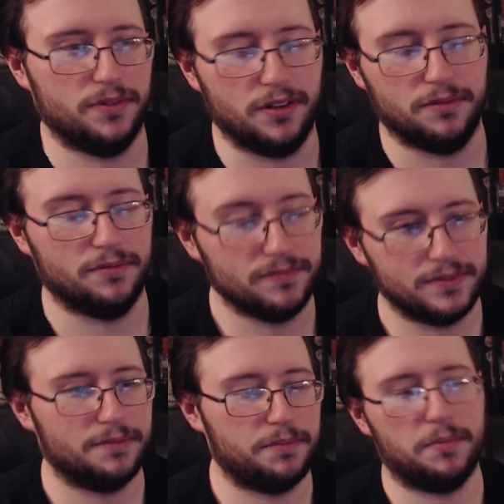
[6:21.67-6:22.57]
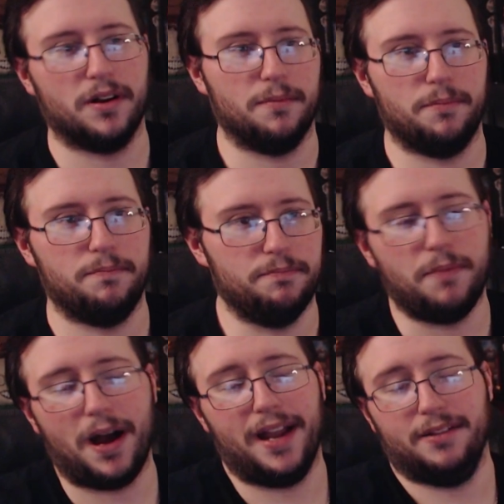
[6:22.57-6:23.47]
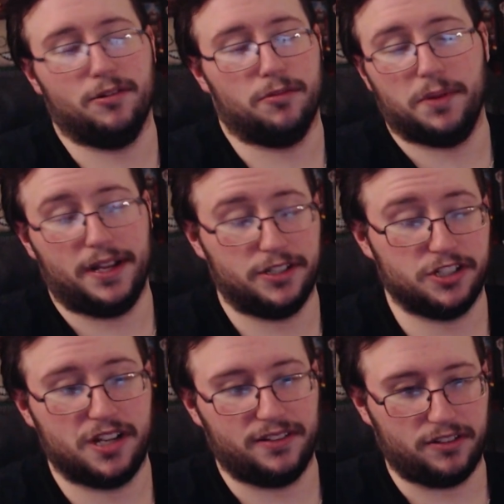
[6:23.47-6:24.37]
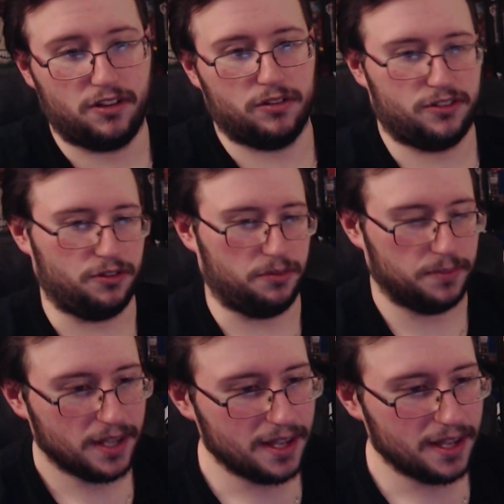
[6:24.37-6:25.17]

So people are going to buy it or play it just because it's called Doom.